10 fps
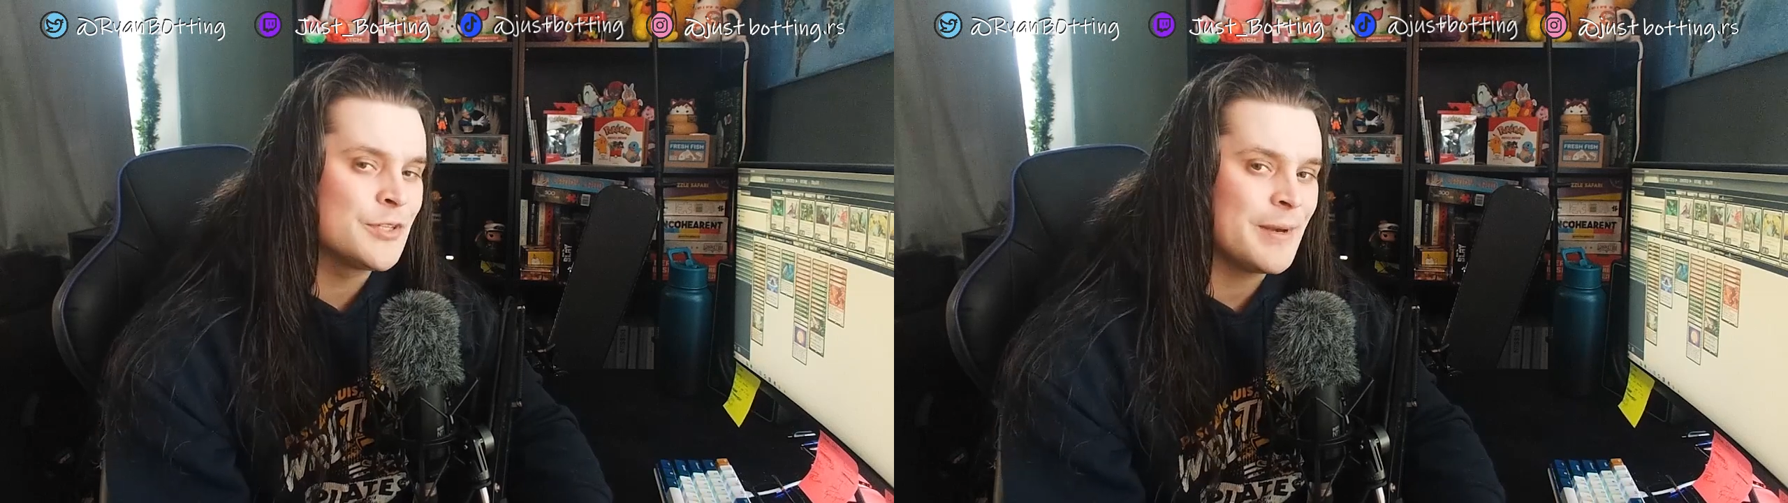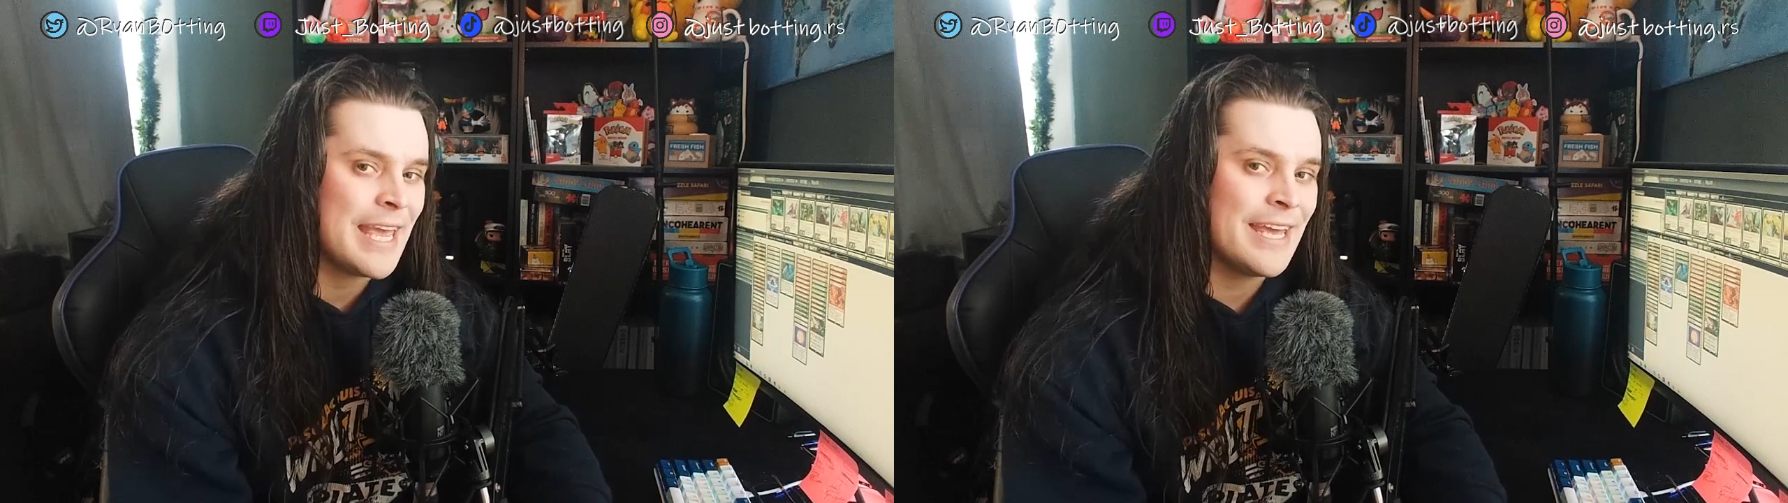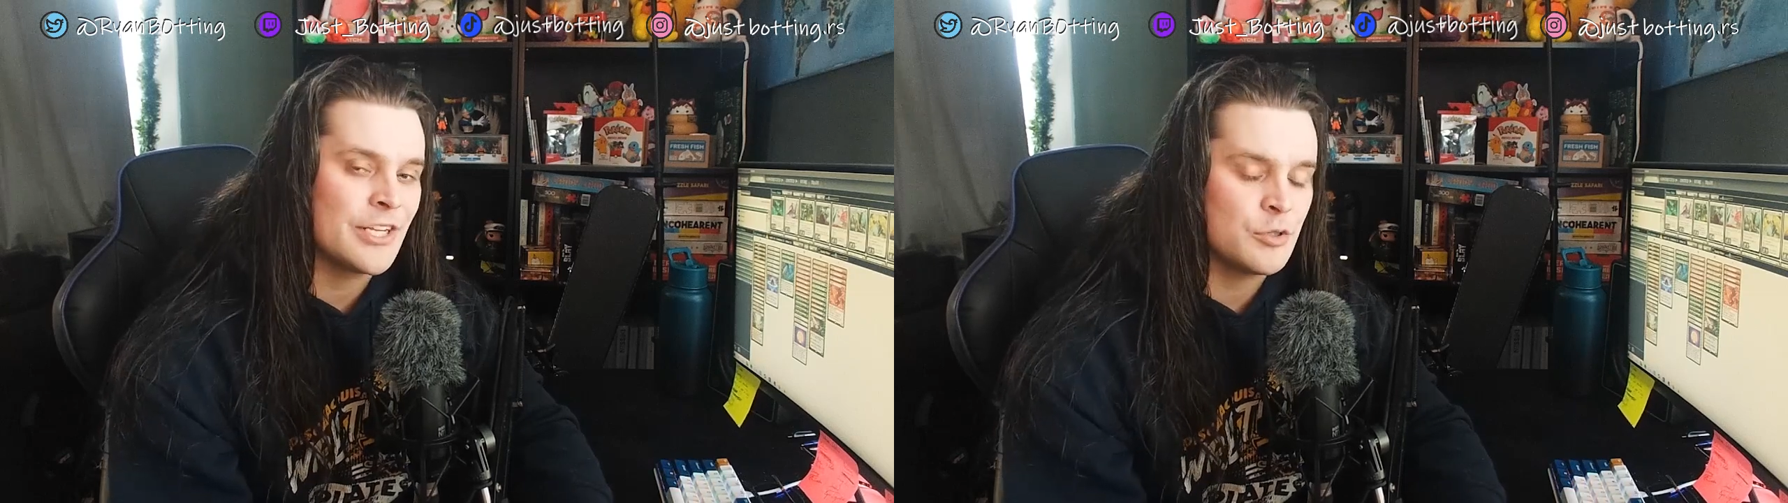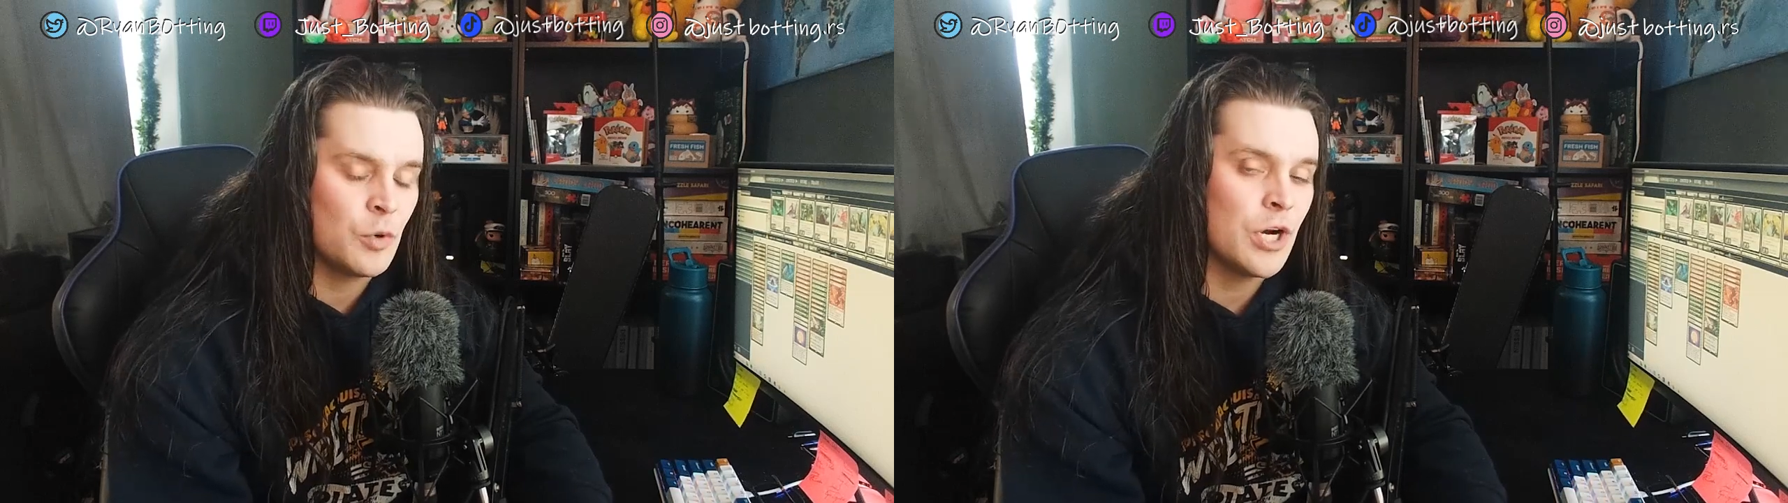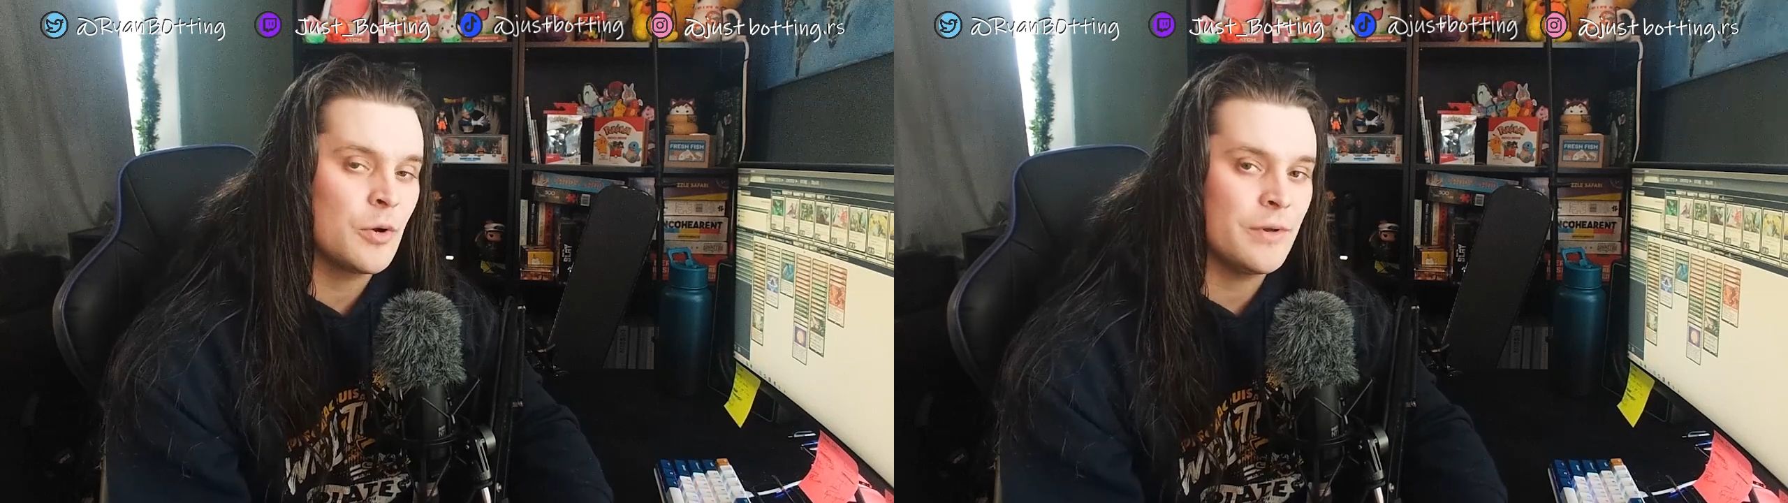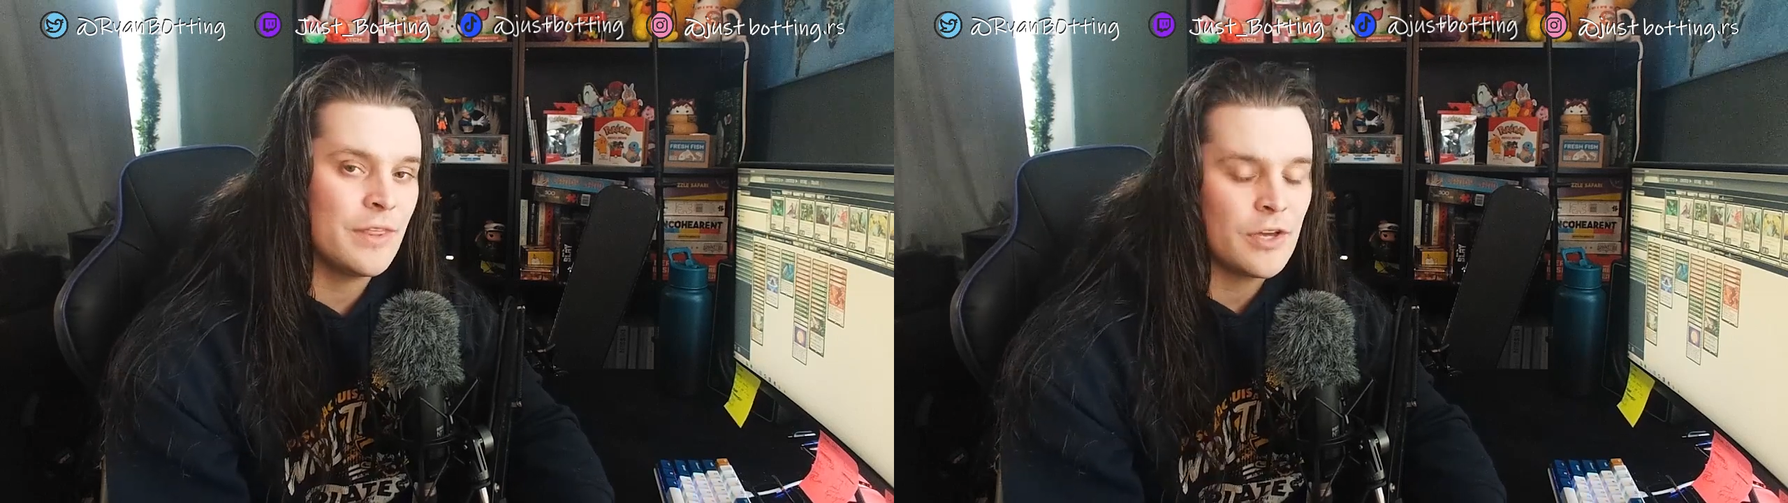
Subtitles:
mechanics work within